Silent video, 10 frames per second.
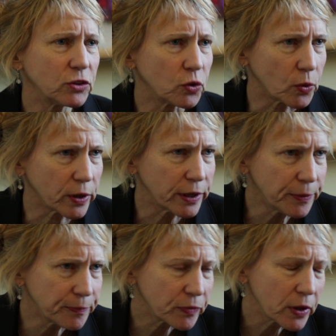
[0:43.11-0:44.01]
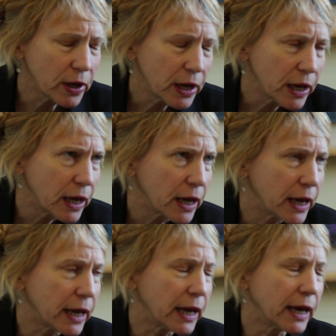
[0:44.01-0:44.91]
door,
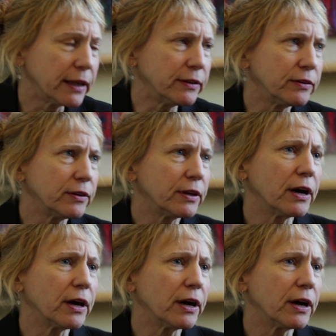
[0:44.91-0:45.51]
and